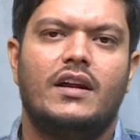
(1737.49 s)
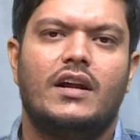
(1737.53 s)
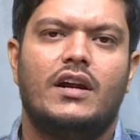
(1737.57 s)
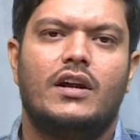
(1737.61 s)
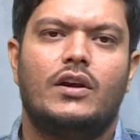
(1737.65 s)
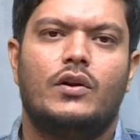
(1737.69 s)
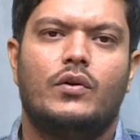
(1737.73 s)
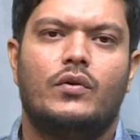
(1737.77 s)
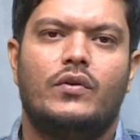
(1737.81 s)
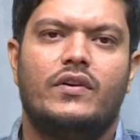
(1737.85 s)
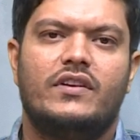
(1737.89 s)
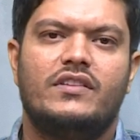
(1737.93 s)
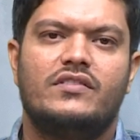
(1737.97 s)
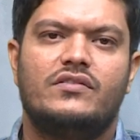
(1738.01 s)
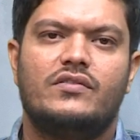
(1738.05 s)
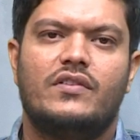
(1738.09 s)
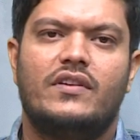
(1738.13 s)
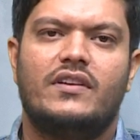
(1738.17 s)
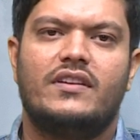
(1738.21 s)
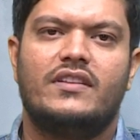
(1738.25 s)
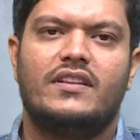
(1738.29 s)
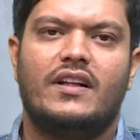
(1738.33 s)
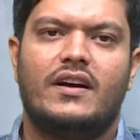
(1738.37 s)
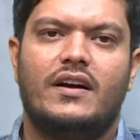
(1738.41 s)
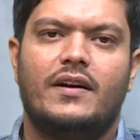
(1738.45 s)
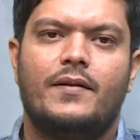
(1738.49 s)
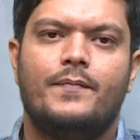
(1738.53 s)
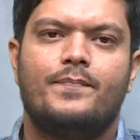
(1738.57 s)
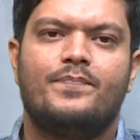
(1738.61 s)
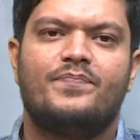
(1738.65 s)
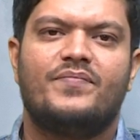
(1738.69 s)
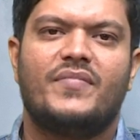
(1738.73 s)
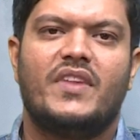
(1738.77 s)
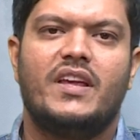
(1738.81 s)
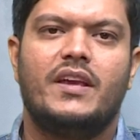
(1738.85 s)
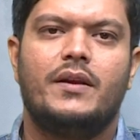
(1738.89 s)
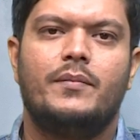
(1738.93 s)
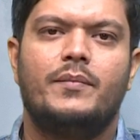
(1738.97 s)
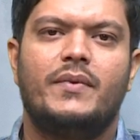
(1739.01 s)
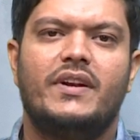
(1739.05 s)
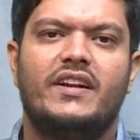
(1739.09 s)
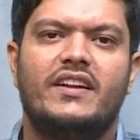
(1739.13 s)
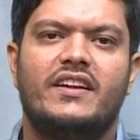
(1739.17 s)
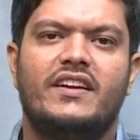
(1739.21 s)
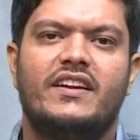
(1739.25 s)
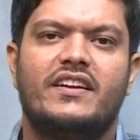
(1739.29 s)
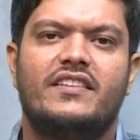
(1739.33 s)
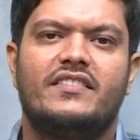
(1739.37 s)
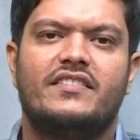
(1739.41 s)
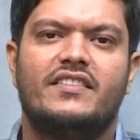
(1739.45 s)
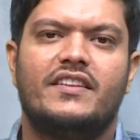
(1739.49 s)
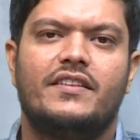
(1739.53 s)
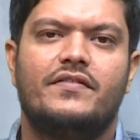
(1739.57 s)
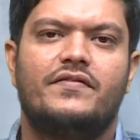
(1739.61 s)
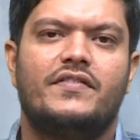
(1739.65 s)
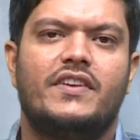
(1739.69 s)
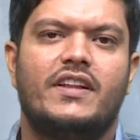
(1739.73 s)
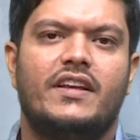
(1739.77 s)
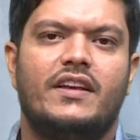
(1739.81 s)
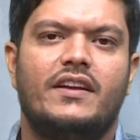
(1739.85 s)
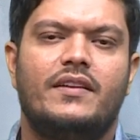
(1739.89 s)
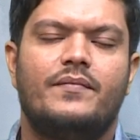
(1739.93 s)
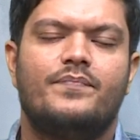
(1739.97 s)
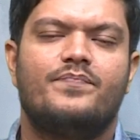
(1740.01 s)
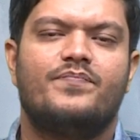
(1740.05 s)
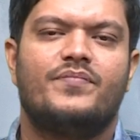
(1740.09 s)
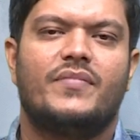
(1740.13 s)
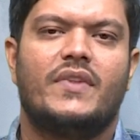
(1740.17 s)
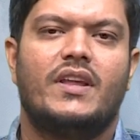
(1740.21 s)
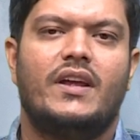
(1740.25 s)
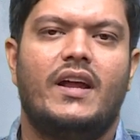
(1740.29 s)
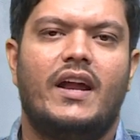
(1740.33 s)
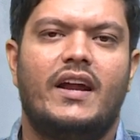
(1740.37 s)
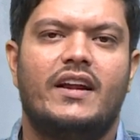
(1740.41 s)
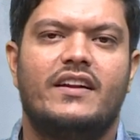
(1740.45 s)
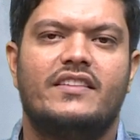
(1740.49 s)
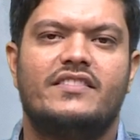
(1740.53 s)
to ensure the immediate safety and